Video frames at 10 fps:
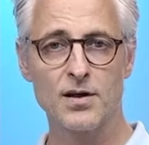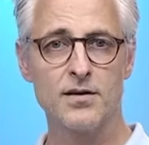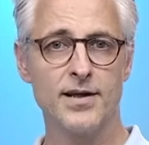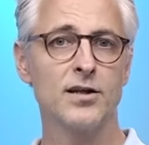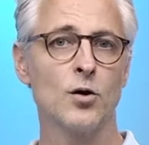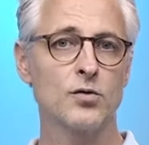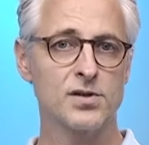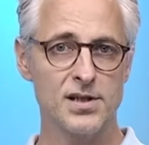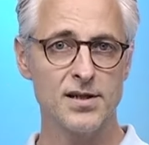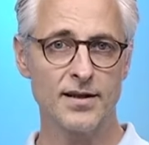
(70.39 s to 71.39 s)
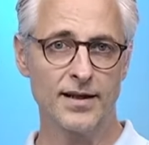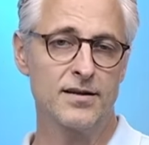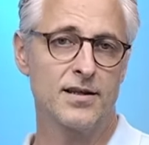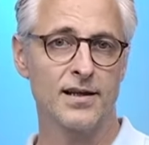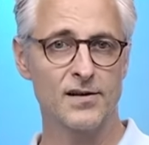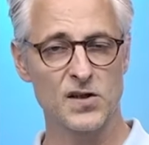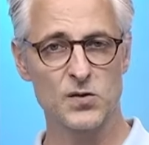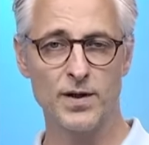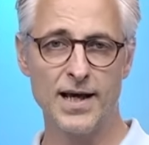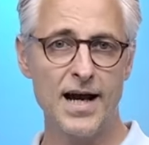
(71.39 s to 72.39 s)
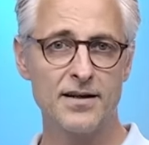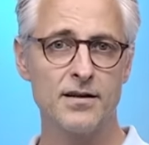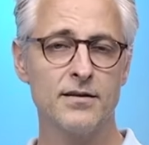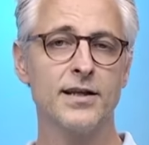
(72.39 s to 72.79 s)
They don't see that anything else has been added.